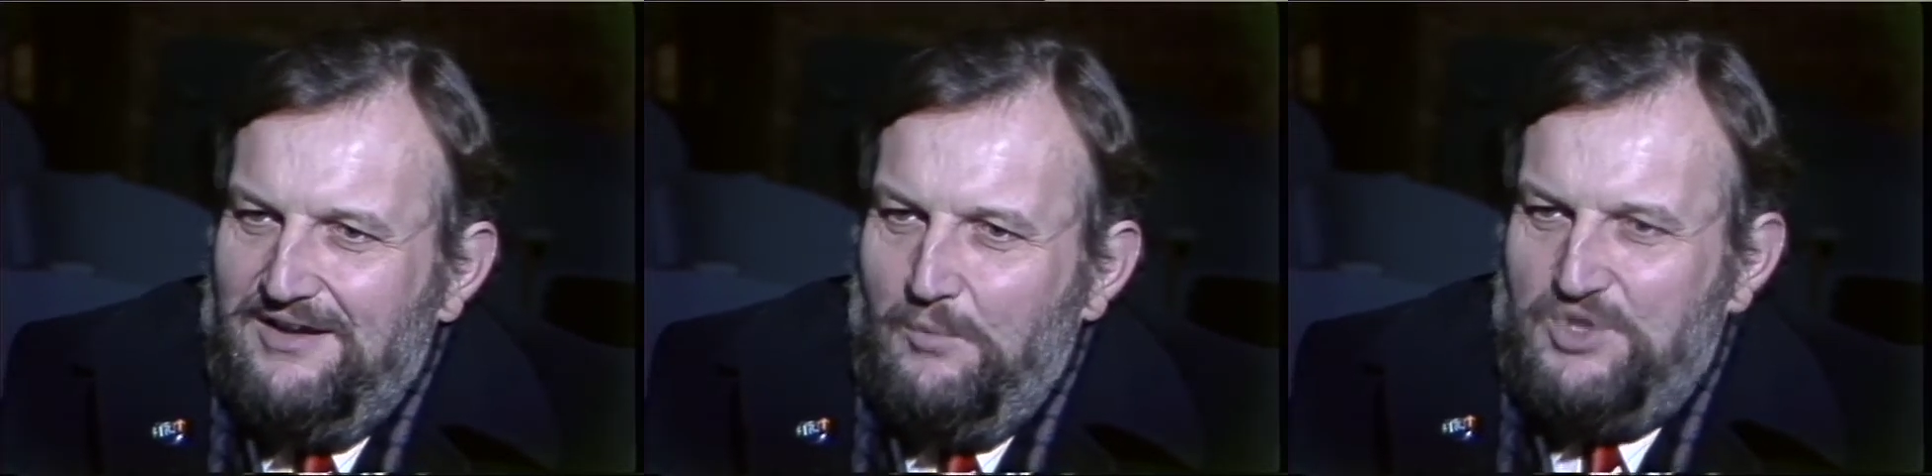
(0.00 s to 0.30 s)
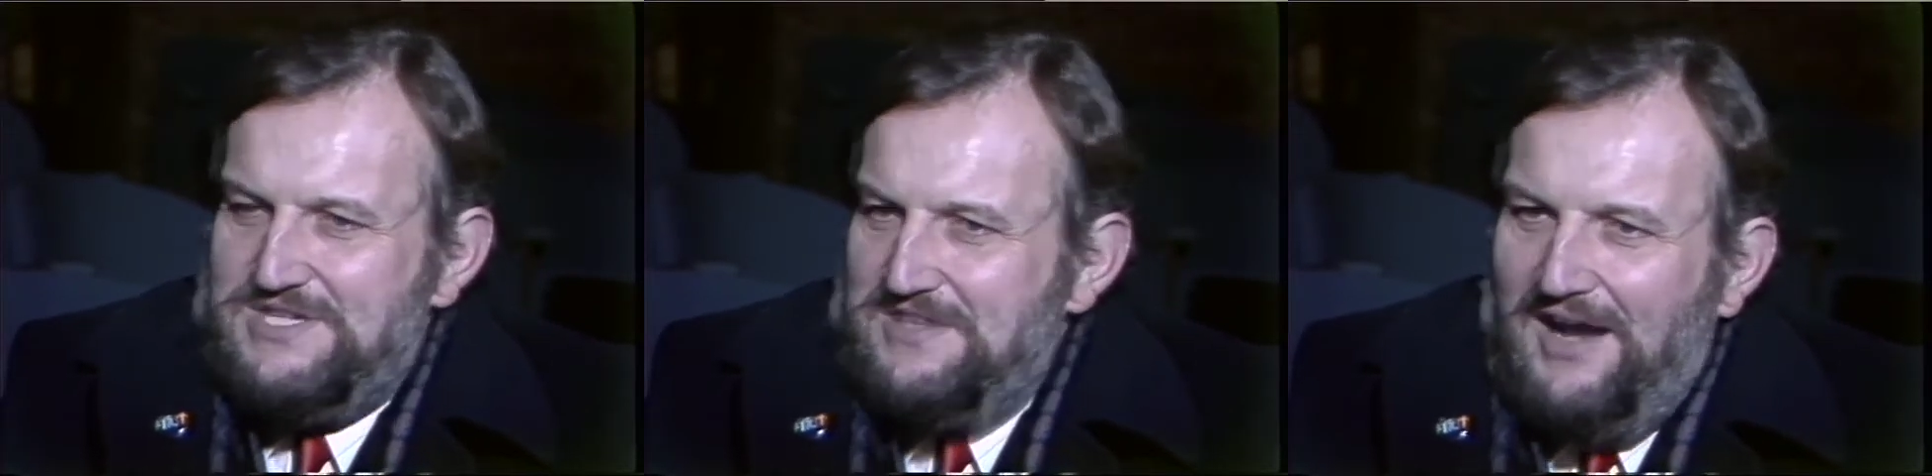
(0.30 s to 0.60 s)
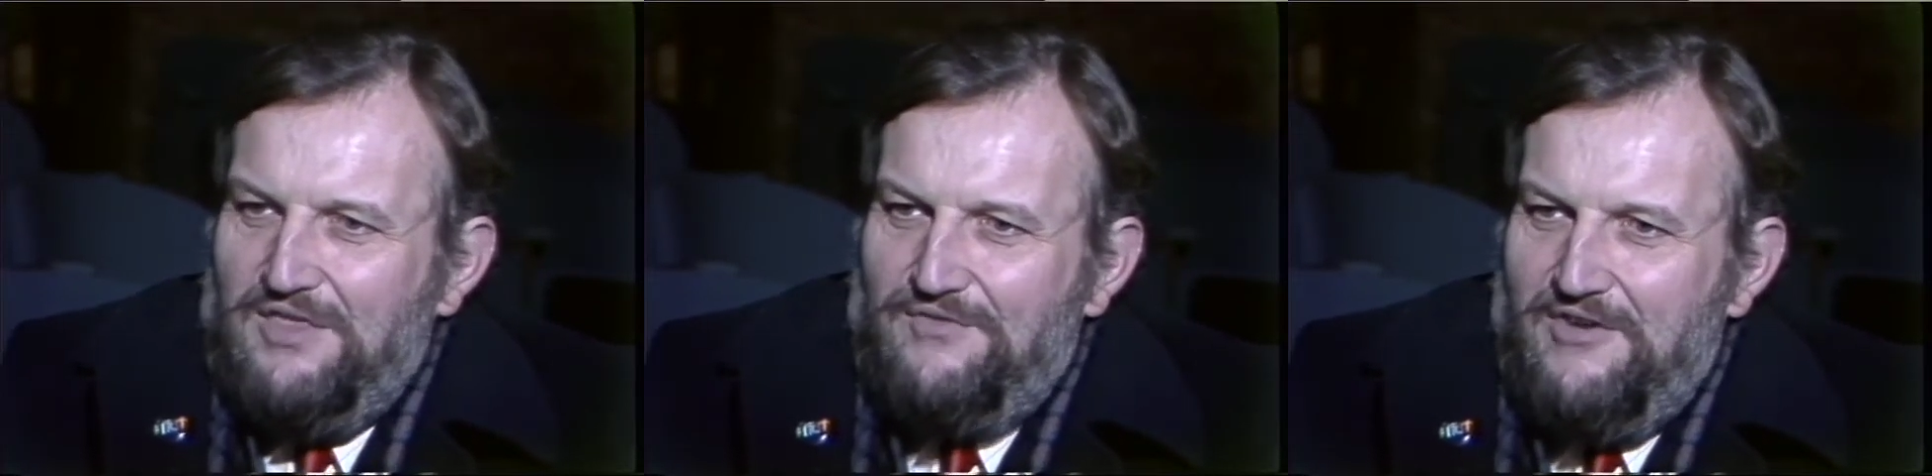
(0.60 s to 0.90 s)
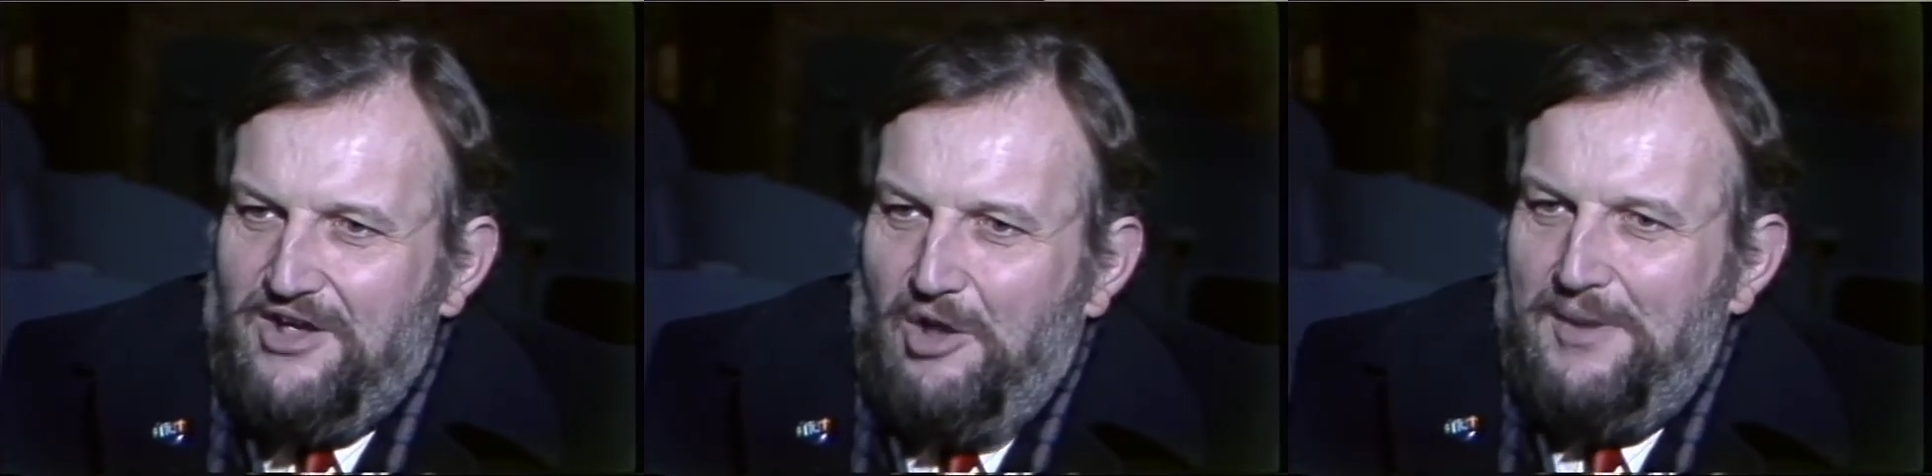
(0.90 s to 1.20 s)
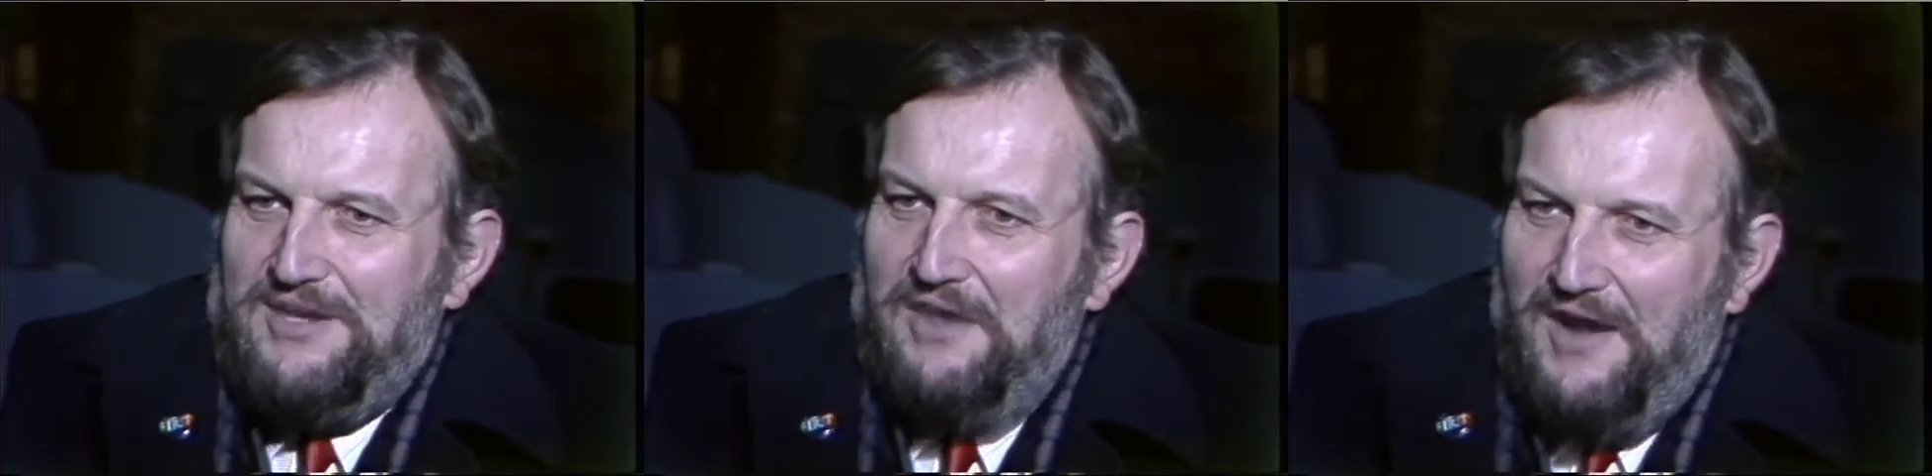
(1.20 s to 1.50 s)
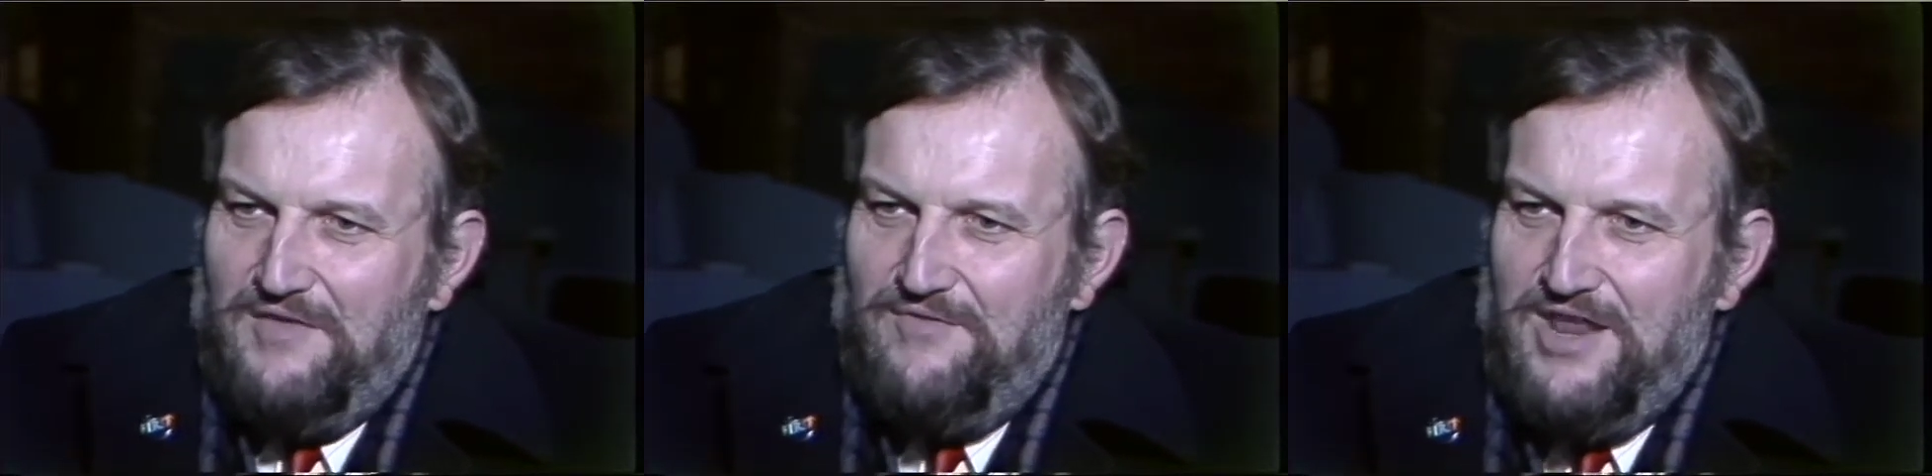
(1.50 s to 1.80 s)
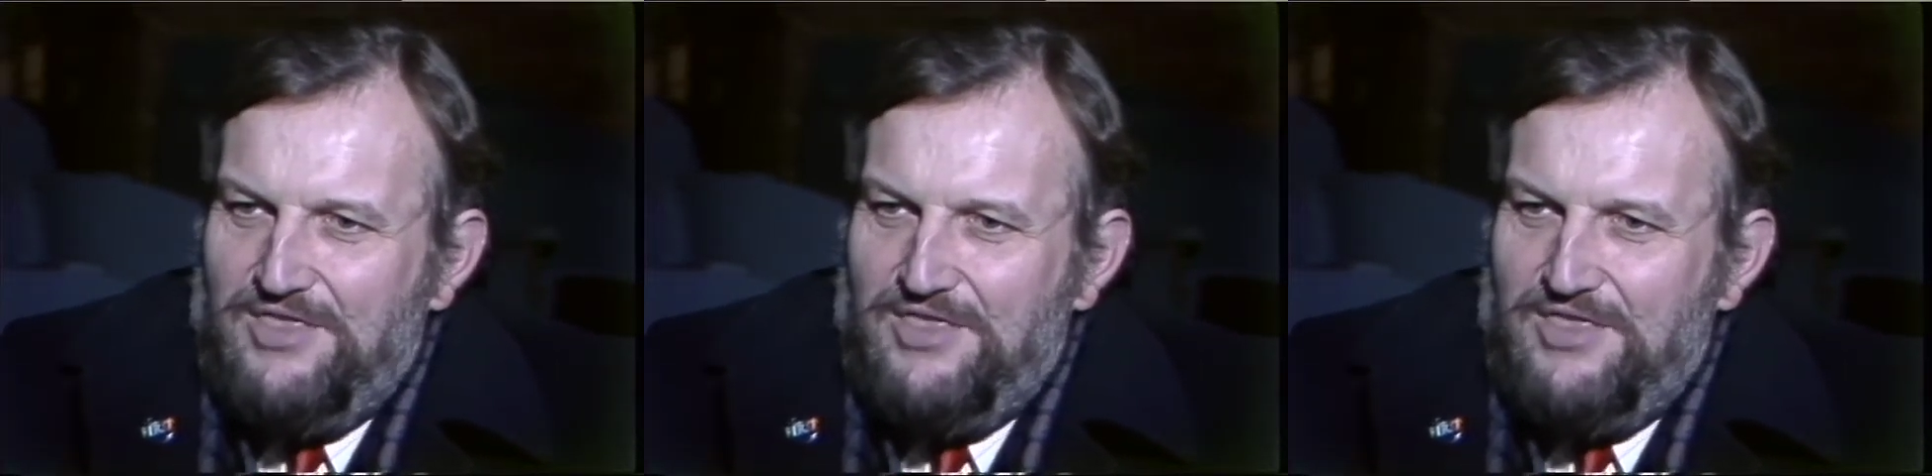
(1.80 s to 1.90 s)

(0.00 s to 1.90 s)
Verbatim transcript: which is neither very comic, neither very